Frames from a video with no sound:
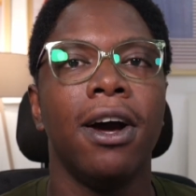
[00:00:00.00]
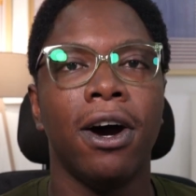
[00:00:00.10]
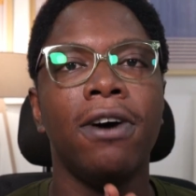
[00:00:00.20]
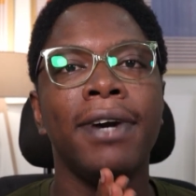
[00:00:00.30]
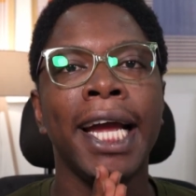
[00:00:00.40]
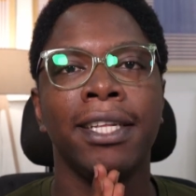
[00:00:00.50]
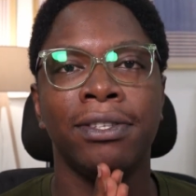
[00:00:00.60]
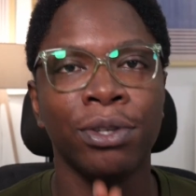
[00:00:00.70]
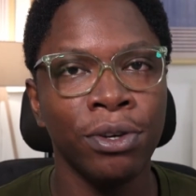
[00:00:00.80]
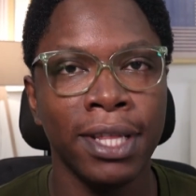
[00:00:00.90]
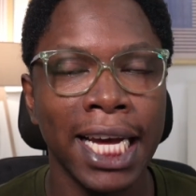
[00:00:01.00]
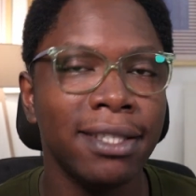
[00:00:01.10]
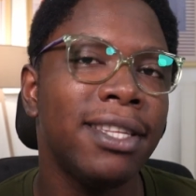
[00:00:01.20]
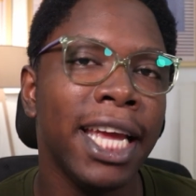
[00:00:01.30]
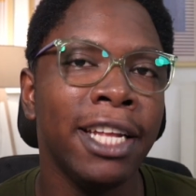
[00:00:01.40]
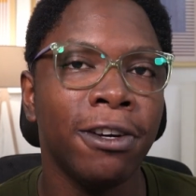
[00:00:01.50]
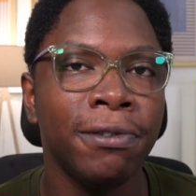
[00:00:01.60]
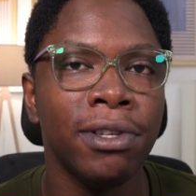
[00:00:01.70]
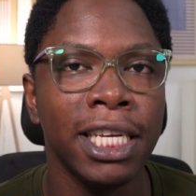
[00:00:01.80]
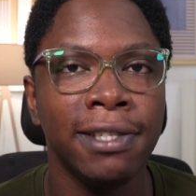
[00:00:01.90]
Alright, so that's the end of
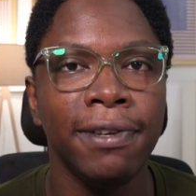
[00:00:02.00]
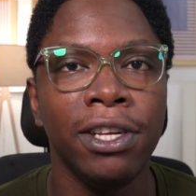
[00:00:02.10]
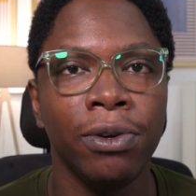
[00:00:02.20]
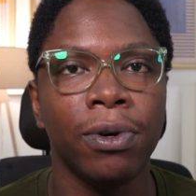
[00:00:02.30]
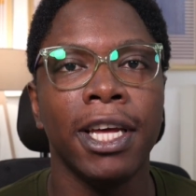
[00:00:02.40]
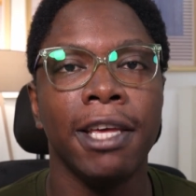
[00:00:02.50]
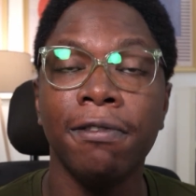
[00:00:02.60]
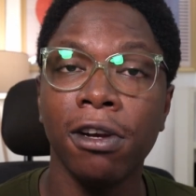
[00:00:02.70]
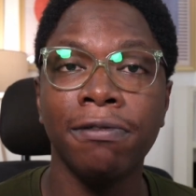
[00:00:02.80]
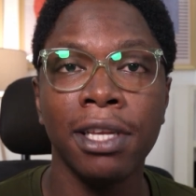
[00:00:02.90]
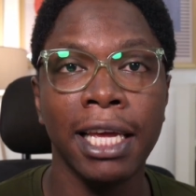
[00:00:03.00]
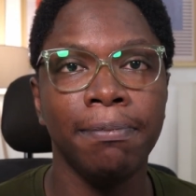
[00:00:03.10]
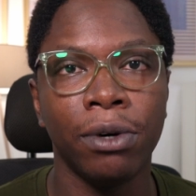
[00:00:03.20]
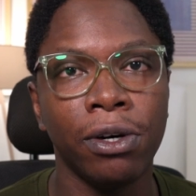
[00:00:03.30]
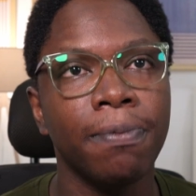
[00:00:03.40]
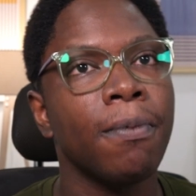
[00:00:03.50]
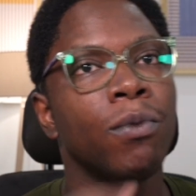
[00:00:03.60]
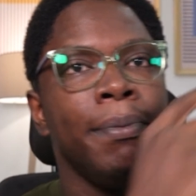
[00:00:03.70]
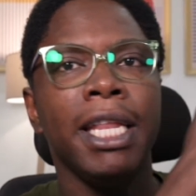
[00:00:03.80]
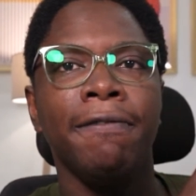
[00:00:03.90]
today's video. If you'd love to learn more,
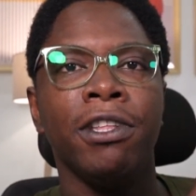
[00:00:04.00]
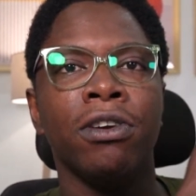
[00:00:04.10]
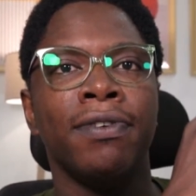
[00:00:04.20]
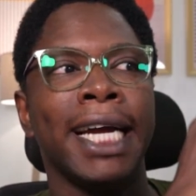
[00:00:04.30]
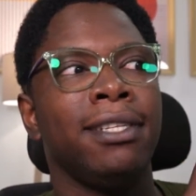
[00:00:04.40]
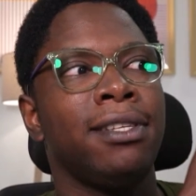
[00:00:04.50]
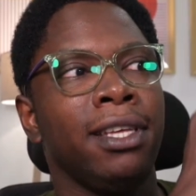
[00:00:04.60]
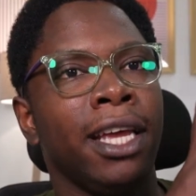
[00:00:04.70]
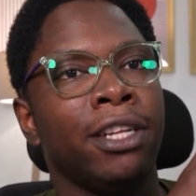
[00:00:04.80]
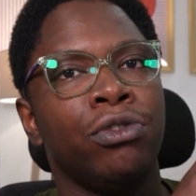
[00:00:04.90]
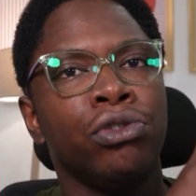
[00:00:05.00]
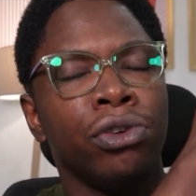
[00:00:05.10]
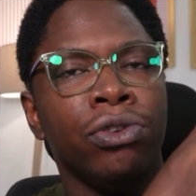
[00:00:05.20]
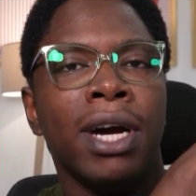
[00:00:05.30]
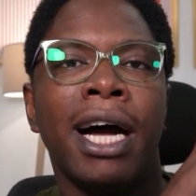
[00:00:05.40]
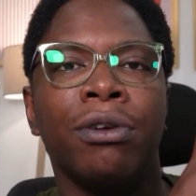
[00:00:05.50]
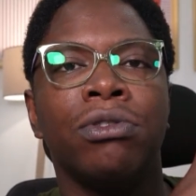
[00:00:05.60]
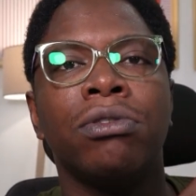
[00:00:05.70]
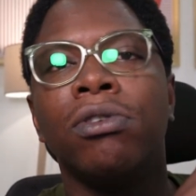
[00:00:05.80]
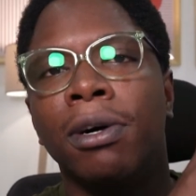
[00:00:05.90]
we made a video right here to show you how
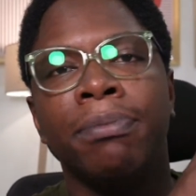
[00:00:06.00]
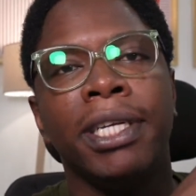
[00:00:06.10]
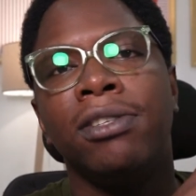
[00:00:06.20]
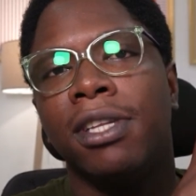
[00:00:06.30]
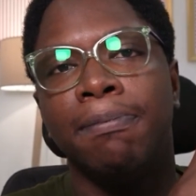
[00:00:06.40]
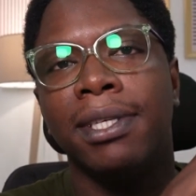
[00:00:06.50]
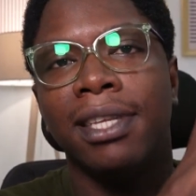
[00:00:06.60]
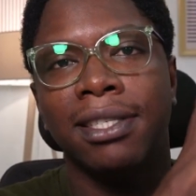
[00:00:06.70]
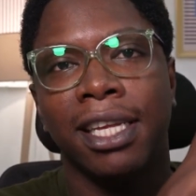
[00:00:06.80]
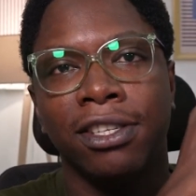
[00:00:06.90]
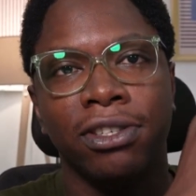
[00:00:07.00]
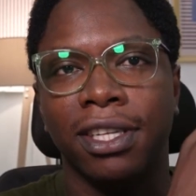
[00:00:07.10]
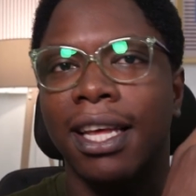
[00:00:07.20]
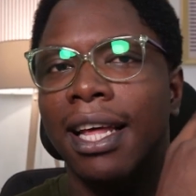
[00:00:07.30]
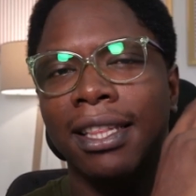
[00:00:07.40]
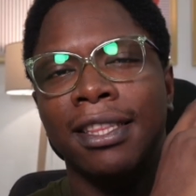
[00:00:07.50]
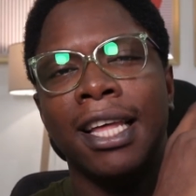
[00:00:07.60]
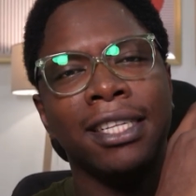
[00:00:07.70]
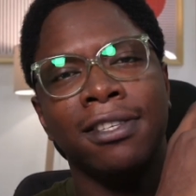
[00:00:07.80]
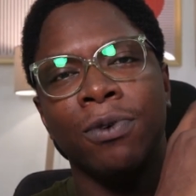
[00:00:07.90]
to upgrade to the business edition.
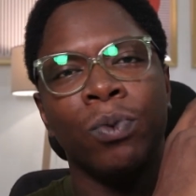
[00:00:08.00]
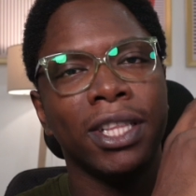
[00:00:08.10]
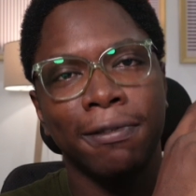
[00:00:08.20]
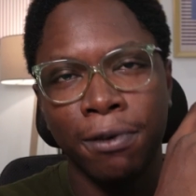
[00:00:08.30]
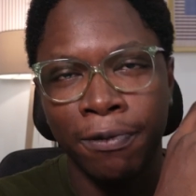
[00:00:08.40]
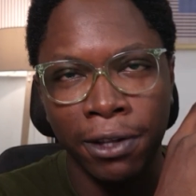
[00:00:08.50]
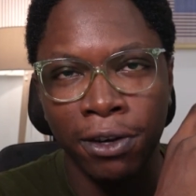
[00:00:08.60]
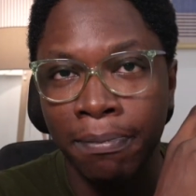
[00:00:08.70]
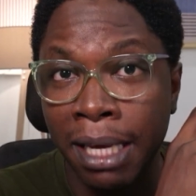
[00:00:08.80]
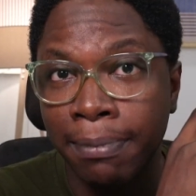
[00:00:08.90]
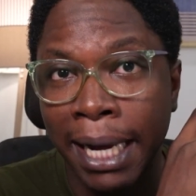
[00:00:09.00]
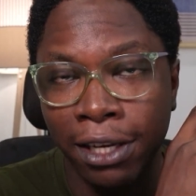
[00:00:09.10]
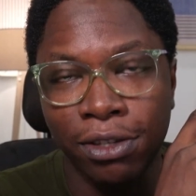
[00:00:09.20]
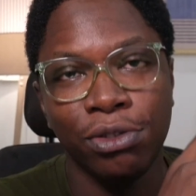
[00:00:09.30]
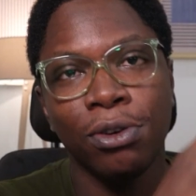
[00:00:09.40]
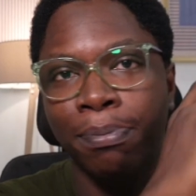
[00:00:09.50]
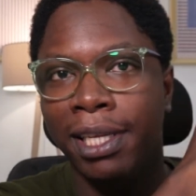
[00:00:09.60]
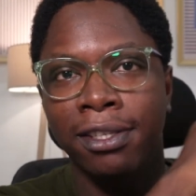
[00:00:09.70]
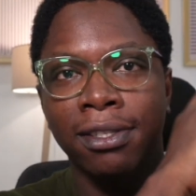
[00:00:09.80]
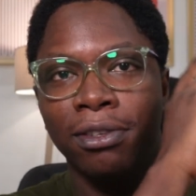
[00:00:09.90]
That's a wonderful video made by None, so
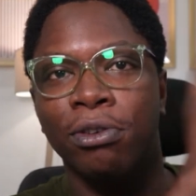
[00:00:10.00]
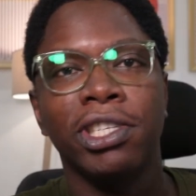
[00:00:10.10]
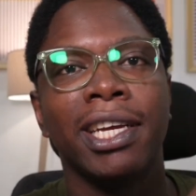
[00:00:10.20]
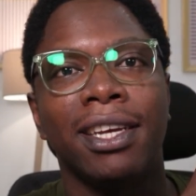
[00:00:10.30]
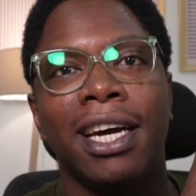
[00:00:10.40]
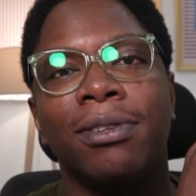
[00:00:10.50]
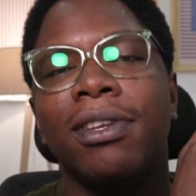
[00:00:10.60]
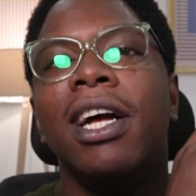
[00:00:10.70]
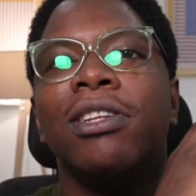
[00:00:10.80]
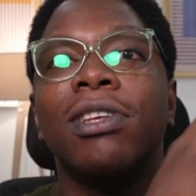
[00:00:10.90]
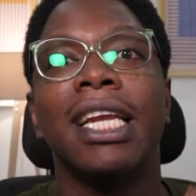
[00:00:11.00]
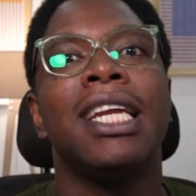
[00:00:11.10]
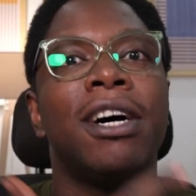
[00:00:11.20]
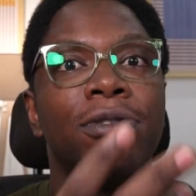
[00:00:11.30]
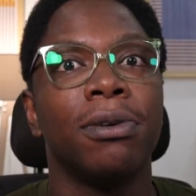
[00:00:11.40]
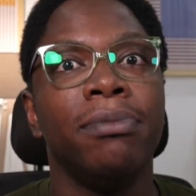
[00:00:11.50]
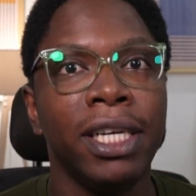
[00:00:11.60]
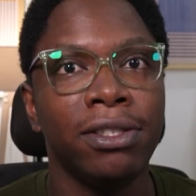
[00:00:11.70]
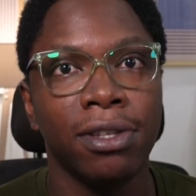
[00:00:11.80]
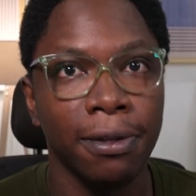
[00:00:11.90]
please go check it out to learn how to
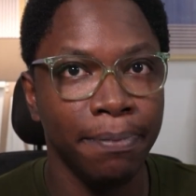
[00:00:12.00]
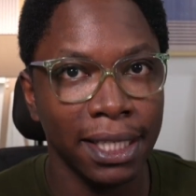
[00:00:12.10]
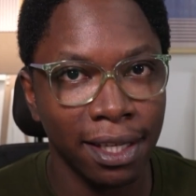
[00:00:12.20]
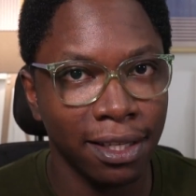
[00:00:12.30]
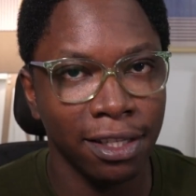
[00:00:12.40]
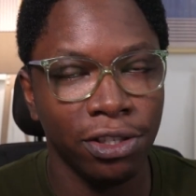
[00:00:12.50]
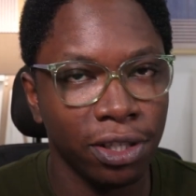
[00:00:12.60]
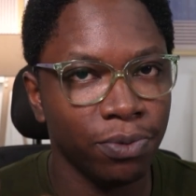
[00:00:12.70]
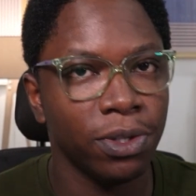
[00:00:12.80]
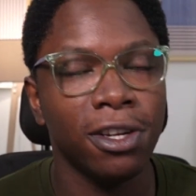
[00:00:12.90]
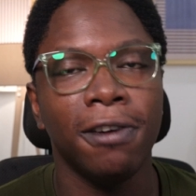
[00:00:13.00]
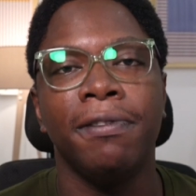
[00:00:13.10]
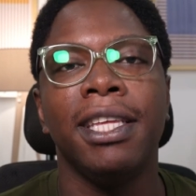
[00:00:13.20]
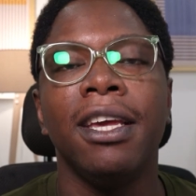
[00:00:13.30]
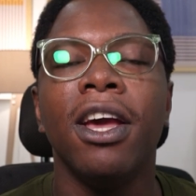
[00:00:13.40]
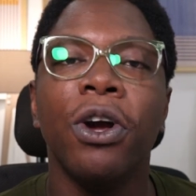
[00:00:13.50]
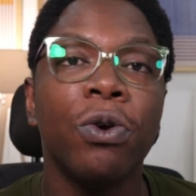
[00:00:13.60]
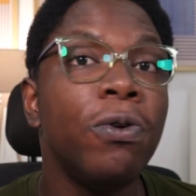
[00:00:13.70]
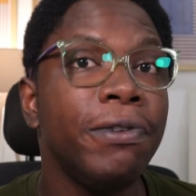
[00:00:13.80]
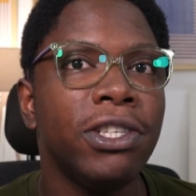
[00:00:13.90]
upgrade to the business edition with all of the
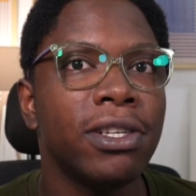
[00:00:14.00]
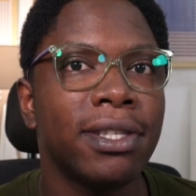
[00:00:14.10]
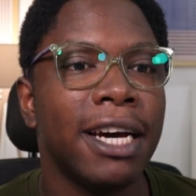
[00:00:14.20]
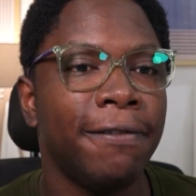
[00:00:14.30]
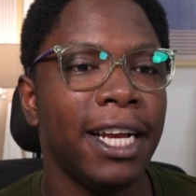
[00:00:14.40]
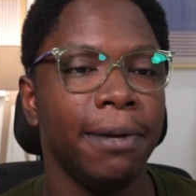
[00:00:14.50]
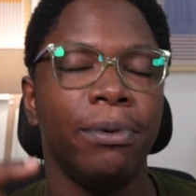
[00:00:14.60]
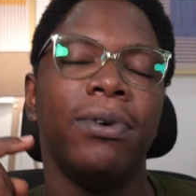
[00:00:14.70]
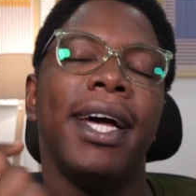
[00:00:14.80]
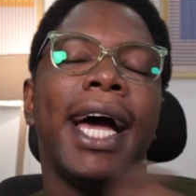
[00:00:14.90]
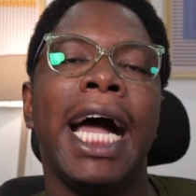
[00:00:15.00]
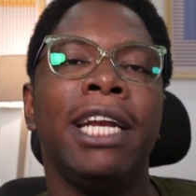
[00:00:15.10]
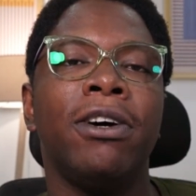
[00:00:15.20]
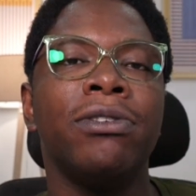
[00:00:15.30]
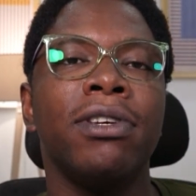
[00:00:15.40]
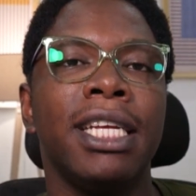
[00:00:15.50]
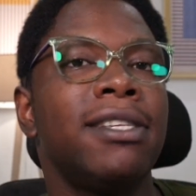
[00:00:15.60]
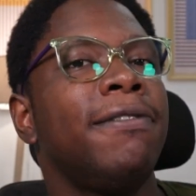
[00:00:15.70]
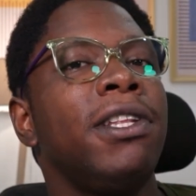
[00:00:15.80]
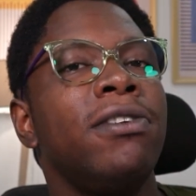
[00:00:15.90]
cool features that are valuable. And also
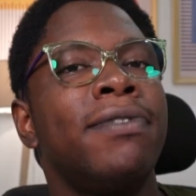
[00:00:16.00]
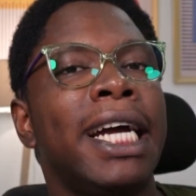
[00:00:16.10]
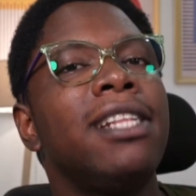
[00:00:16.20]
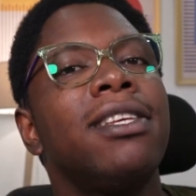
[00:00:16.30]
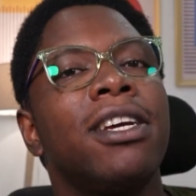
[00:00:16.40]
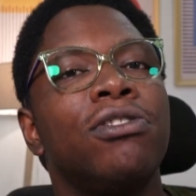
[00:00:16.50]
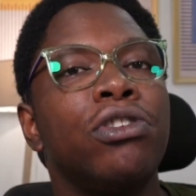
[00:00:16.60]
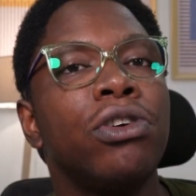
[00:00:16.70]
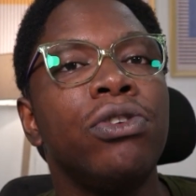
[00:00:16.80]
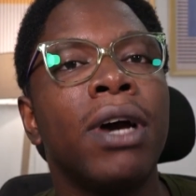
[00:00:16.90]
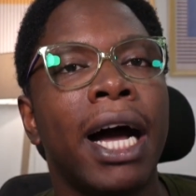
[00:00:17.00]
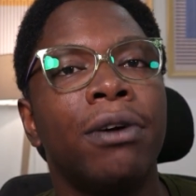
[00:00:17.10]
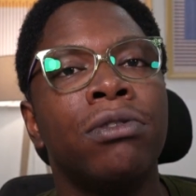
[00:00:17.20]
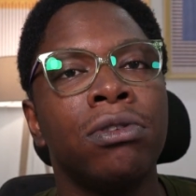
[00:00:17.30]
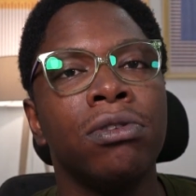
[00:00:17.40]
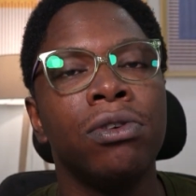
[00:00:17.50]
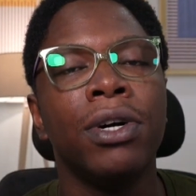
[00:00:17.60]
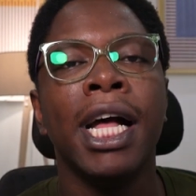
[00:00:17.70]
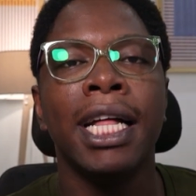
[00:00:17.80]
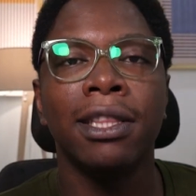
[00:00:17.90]
there's a video right here to show you how to
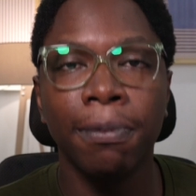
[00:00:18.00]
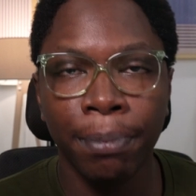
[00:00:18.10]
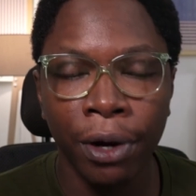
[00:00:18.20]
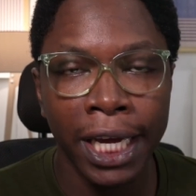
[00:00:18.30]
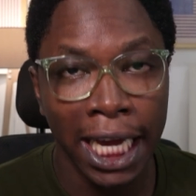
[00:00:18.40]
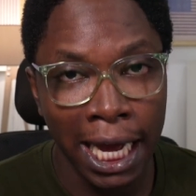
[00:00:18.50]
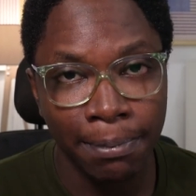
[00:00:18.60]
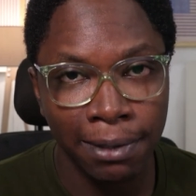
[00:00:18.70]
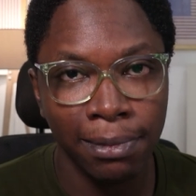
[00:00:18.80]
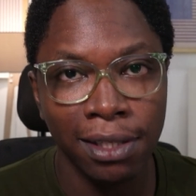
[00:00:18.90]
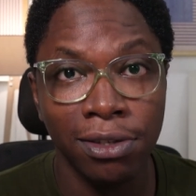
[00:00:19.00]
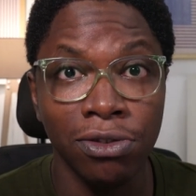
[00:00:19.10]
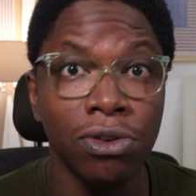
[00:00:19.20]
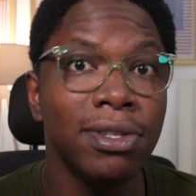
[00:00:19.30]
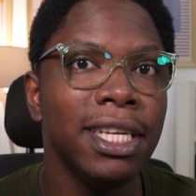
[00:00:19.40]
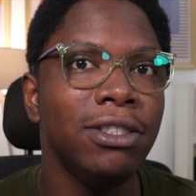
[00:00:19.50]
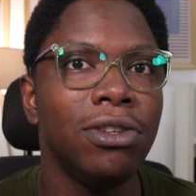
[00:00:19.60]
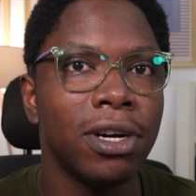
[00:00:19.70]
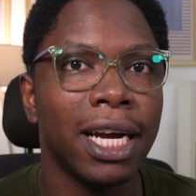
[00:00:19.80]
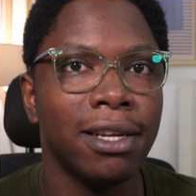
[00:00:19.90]
deploy Appsmith using
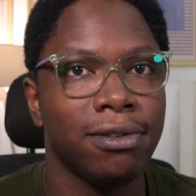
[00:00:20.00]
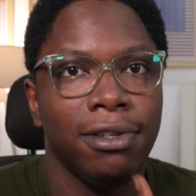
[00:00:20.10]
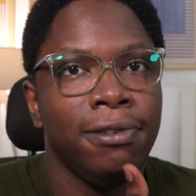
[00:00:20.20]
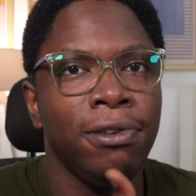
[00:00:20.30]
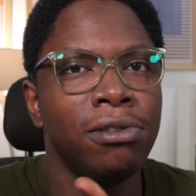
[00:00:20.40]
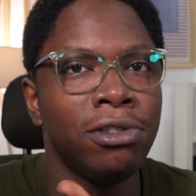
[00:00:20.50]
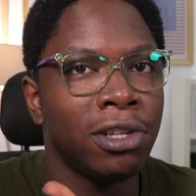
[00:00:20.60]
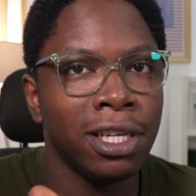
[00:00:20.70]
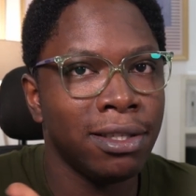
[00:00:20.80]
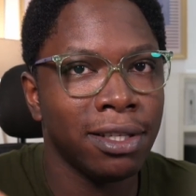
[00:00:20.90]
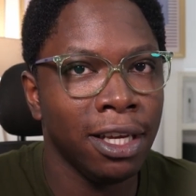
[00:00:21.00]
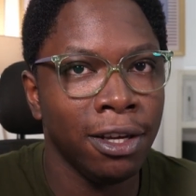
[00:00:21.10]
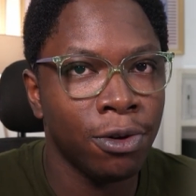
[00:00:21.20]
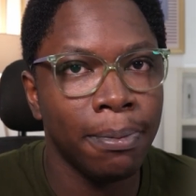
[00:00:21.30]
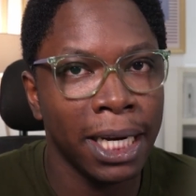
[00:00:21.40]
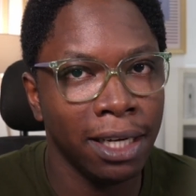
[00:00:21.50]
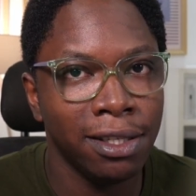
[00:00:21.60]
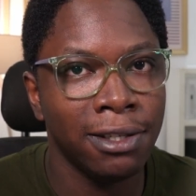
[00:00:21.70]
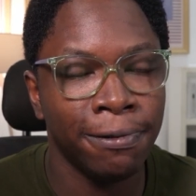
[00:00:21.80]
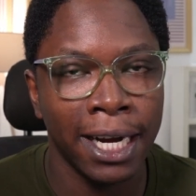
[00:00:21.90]
Docker. If you're not a
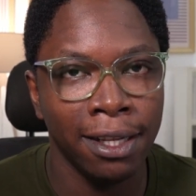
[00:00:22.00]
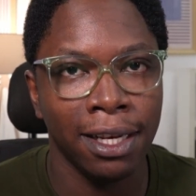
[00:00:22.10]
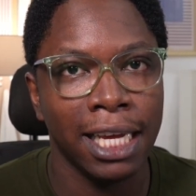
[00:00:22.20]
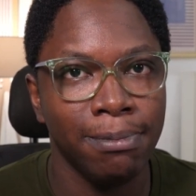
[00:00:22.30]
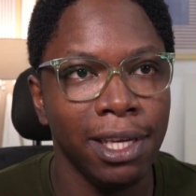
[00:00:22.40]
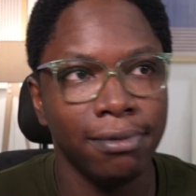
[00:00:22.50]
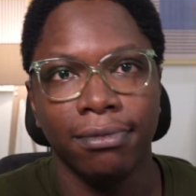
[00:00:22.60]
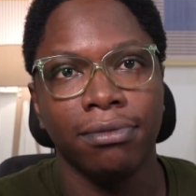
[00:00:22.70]
Kubernetes fan like me,